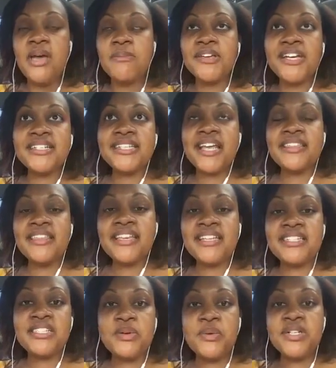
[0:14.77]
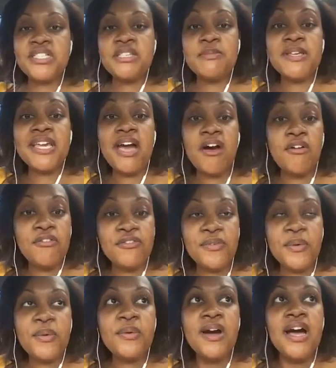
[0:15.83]
because I think it's going to be
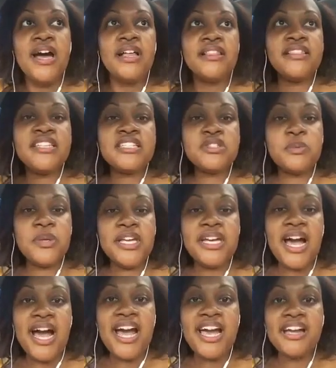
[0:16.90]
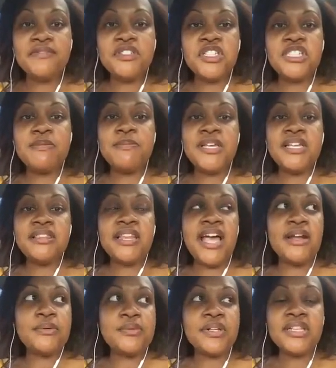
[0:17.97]
helpful. This week I have just been
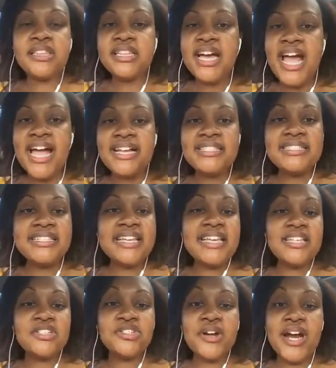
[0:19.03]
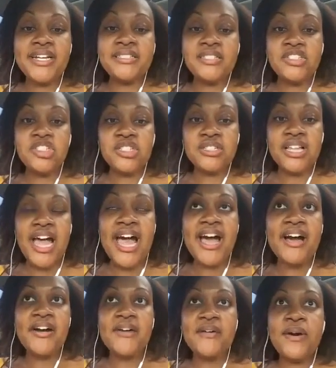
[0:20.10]
like relaxing, trying to chill
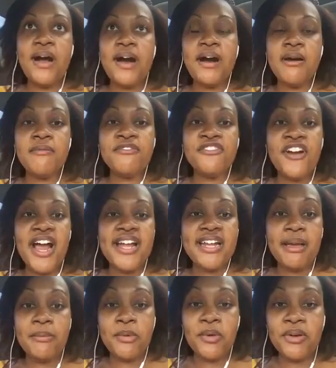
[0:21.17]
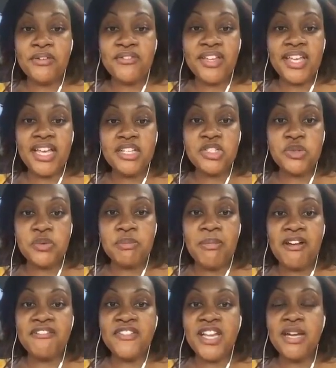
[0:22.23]
out. Friday I'm going on vacation with
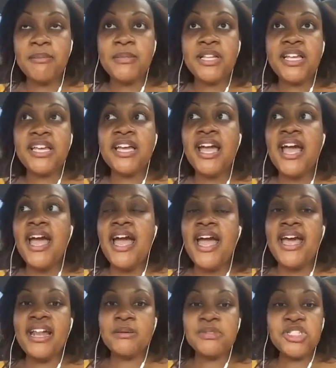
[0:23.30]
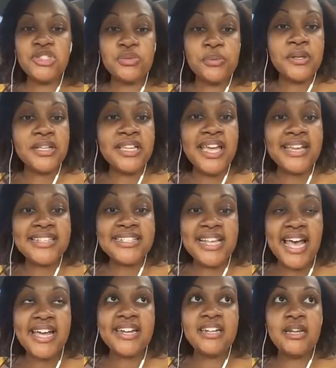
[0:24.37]
my family, and I'm just really
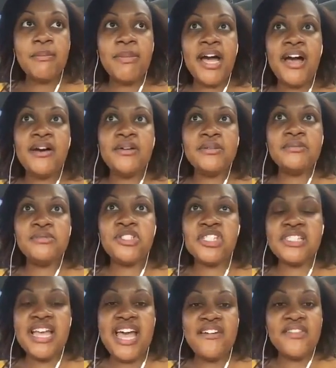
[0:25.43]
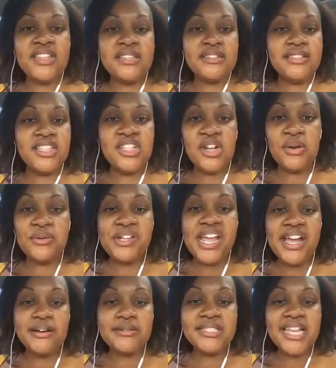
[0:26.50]
excited about just having,
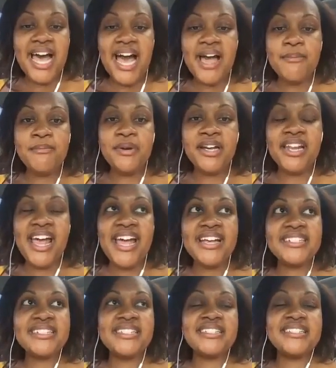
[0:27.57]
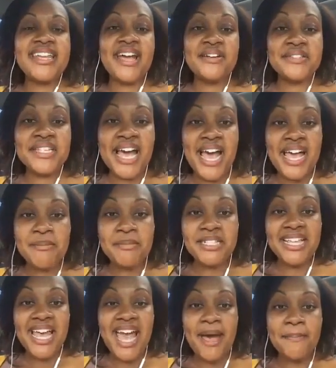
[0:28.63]
downtime. But as the downtime
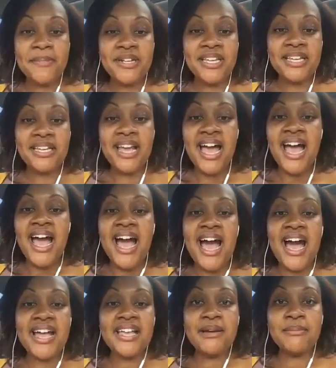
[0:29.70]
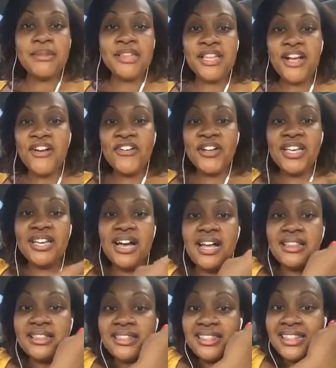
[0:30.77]
is happening, I am learning
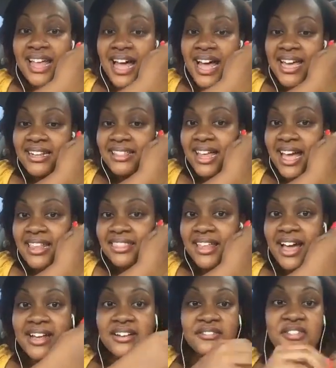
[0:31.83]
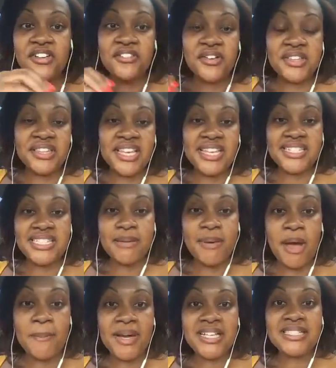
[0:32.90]
a lot of different things
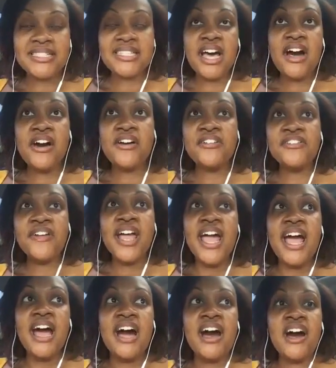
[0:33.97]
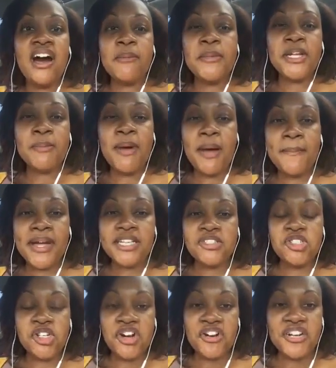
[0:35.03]
about myself, and about my
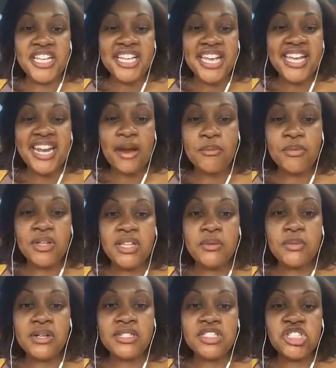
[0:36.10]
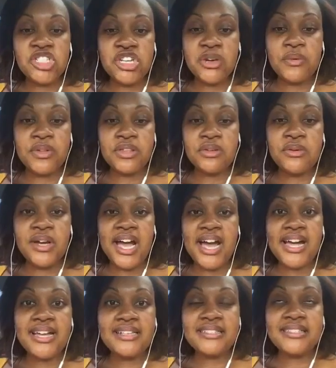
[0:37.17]
journey. And I really want to share with you
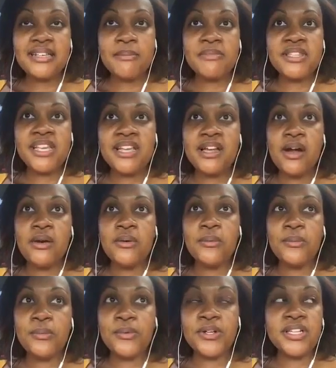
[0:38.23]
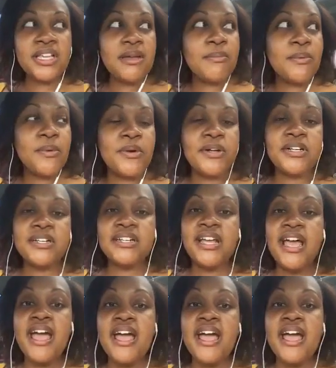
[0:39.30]
guys something really important.